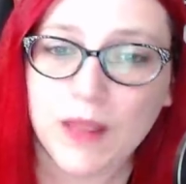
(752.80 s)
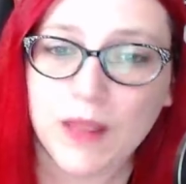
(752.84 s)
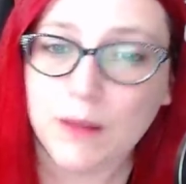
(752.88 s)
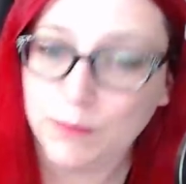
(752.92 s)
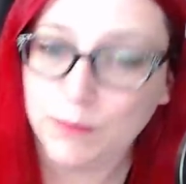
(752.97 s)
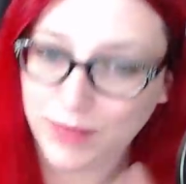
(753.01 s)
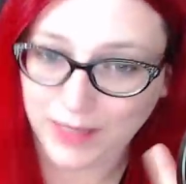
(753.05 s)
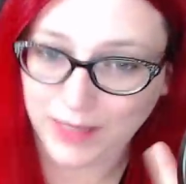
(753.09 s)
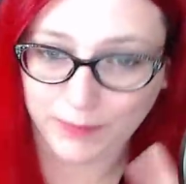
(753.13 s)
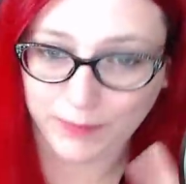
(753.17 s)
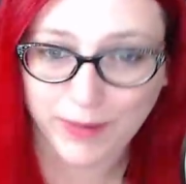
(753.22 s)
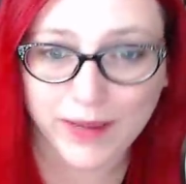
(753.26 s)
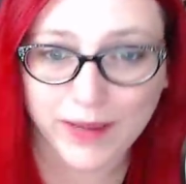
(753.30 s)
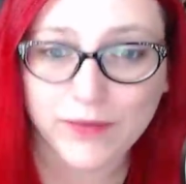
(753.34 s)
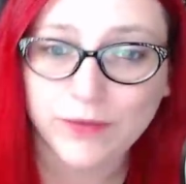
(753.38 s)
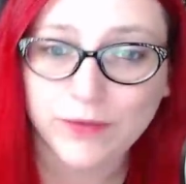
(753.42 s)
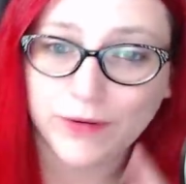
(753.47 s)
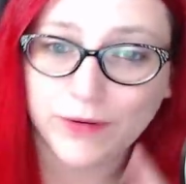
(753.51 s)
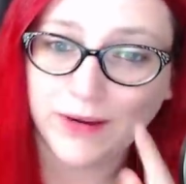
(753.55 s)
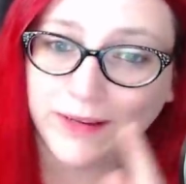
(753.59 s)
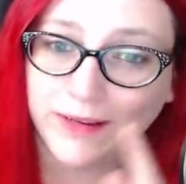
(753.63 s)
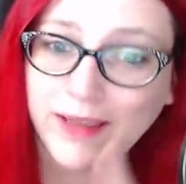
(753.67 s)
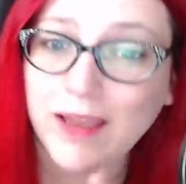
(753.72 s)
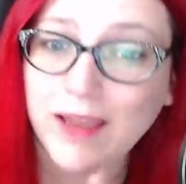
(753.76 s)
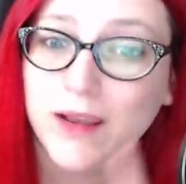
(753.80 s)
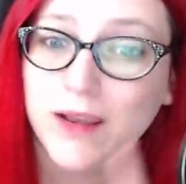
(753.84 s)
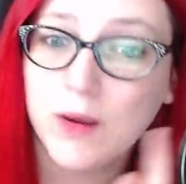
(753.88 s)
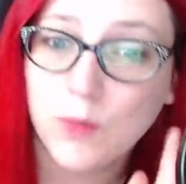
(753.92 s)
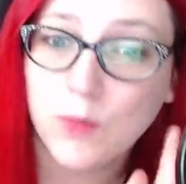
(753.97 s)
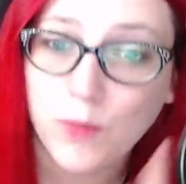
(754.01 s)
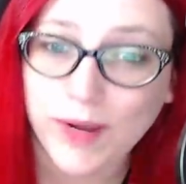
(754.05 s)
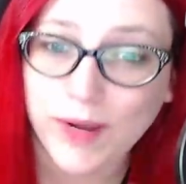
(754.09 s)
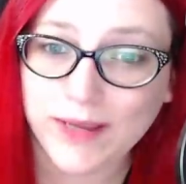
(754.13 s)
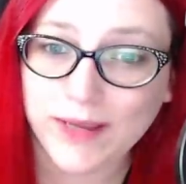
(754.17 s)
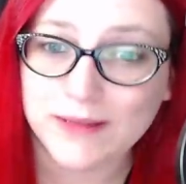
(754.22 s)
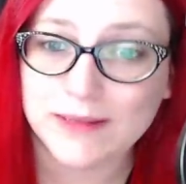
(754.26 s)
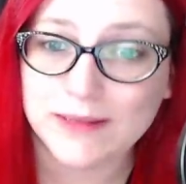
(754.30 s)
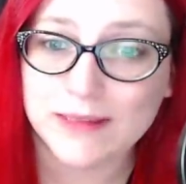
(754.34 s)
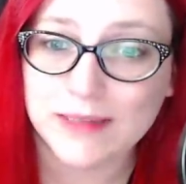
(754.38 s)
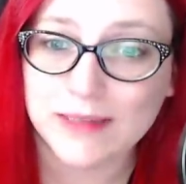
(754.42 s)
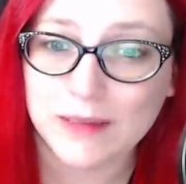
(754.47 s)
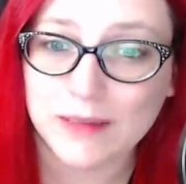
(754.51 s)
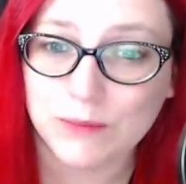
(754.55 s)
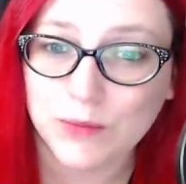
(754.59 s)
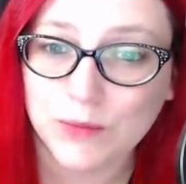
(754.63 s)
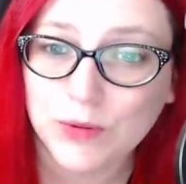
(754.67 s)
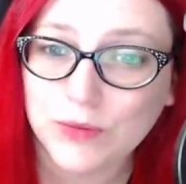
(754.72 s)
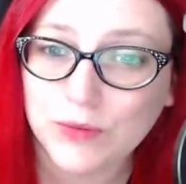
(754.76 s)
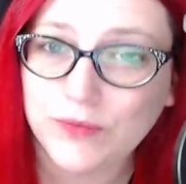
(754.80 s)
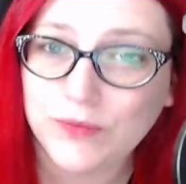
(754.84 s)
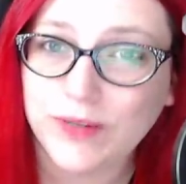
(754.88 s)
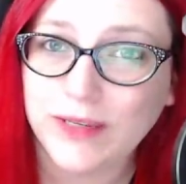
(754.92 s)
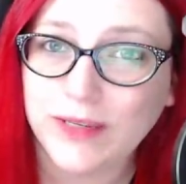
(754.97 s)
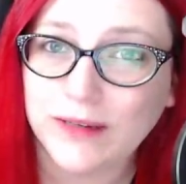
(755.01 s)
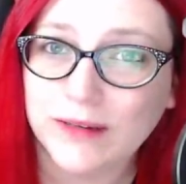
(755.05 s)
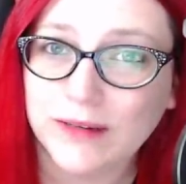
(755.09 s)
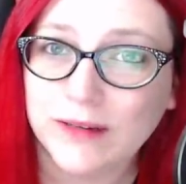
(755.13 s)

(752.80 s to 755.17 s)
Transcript: Black Panther, again, a wait-and-see movie.